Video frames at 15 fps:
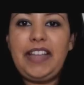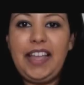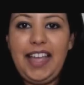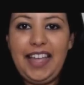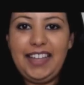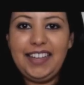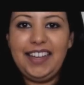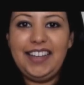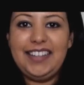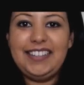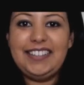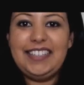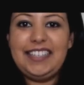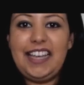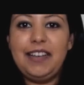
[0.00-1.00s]
Hey guys,
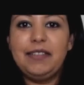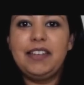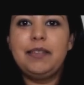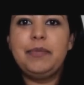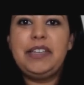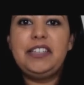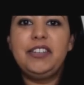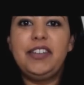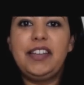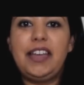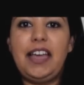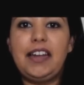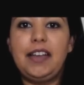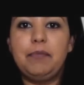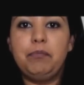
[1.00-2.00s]
today I'm going to be doing
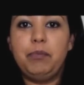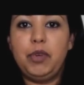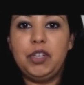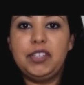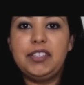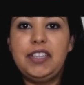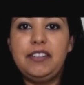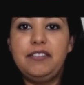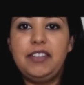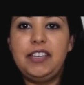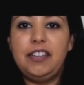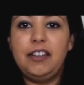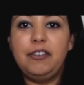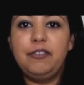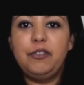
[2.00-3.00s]
an unboxing
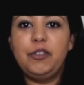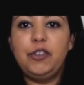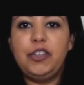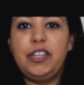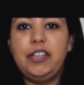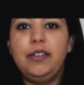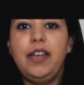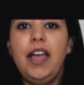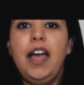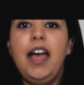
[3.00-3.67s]
video for you.